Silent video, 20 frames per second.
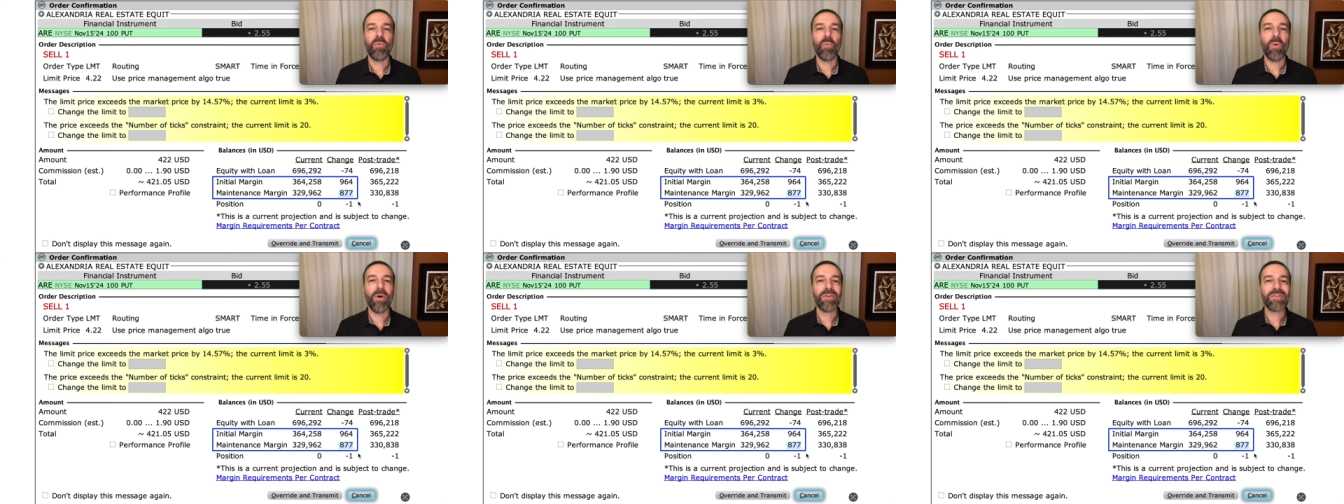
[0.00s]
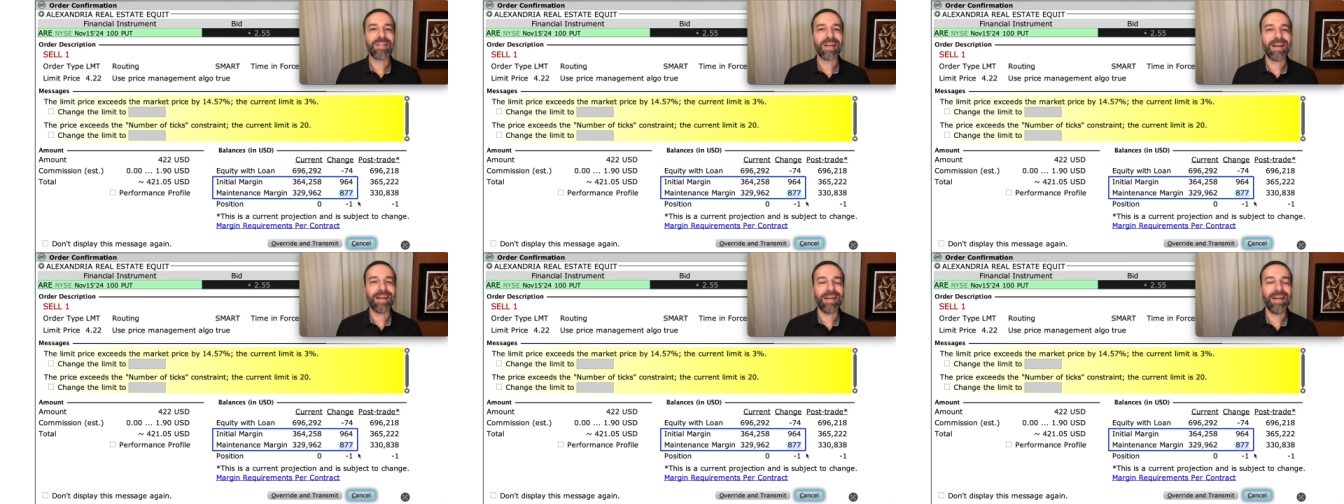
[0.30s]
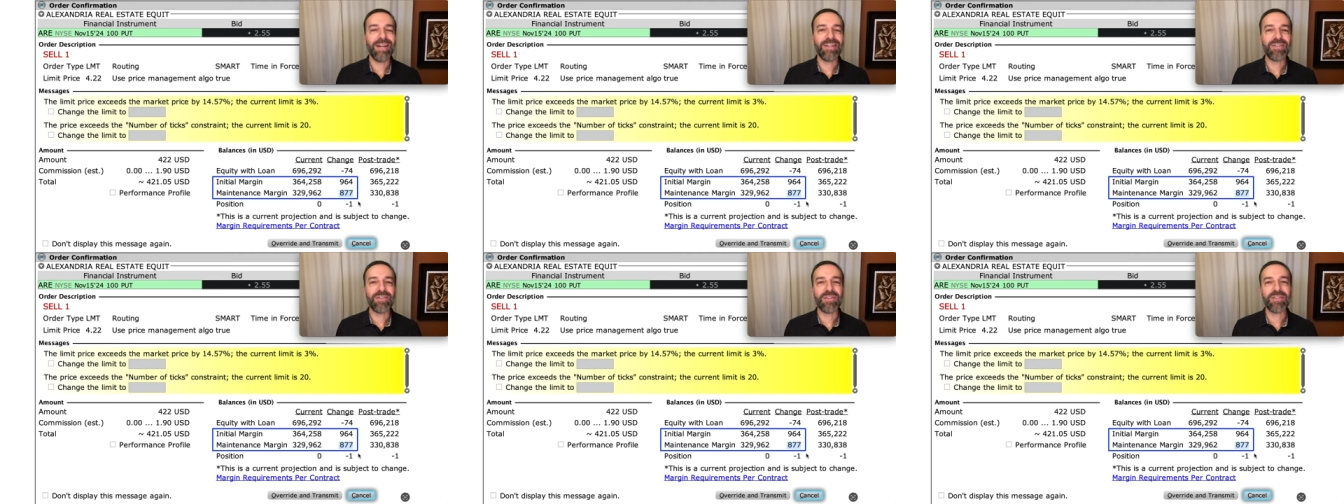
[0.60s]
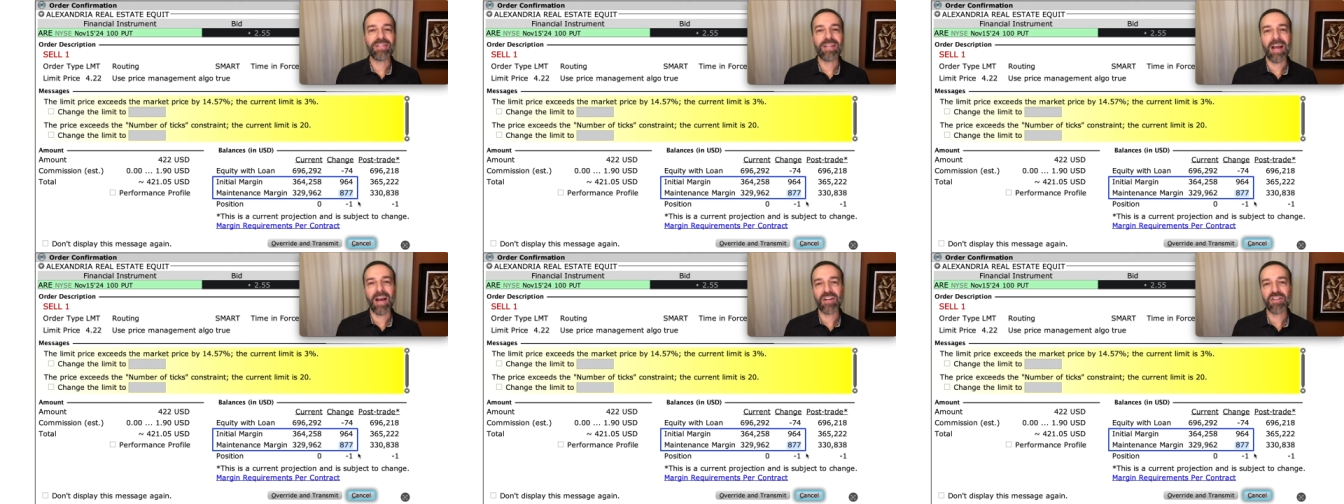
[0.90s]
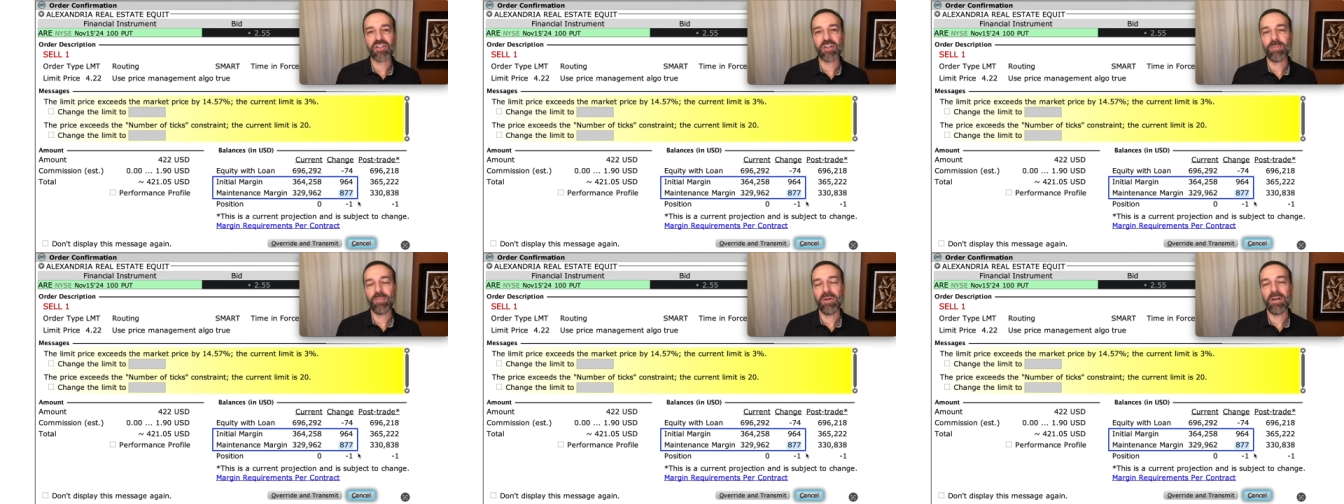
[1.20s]
Once I enter this
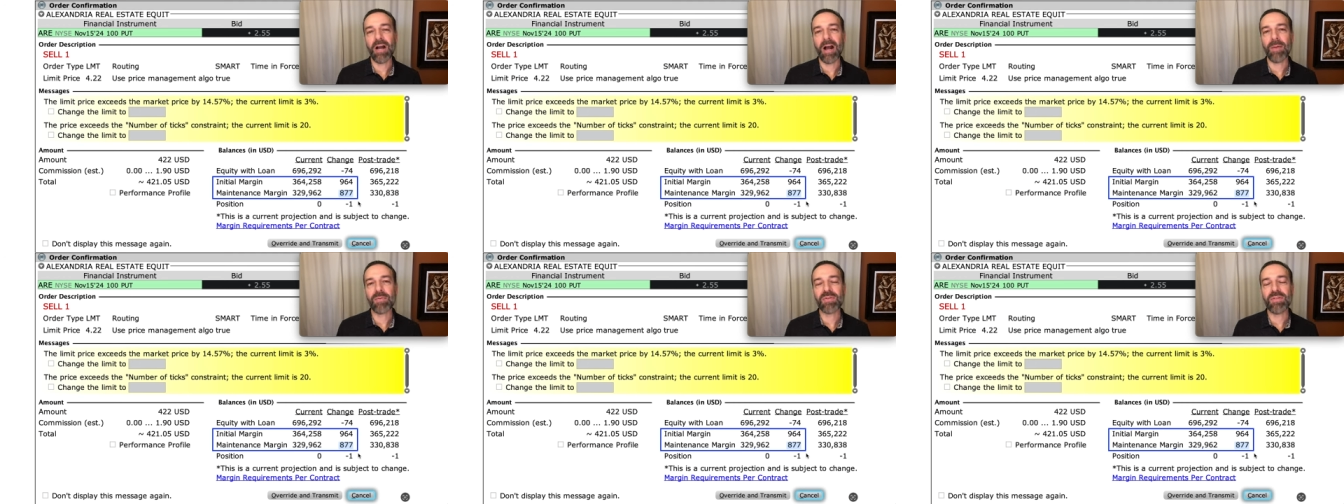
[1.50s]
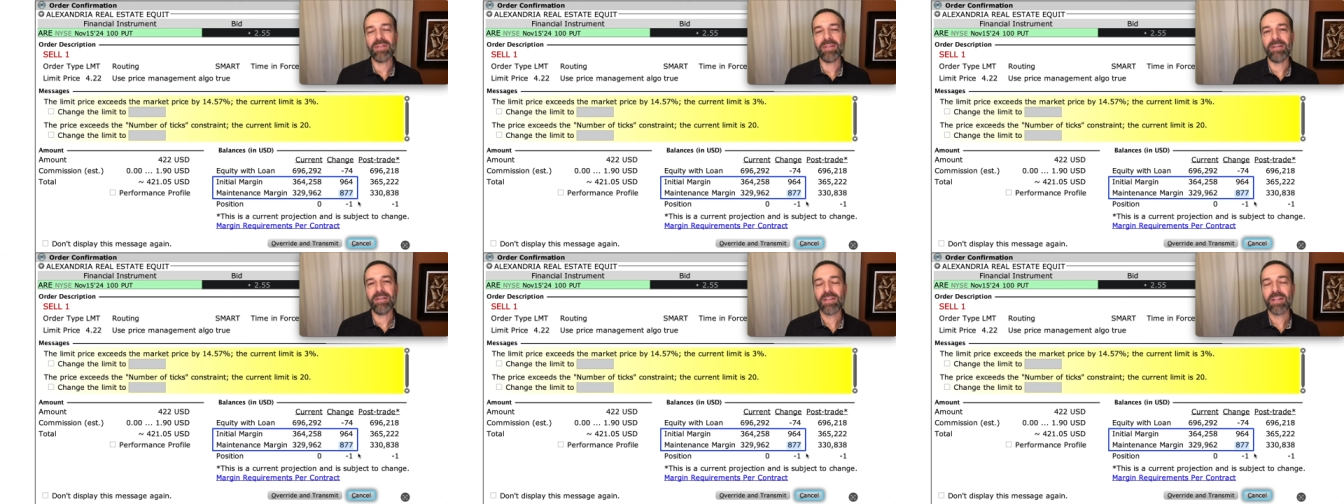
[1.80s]
cash or put option,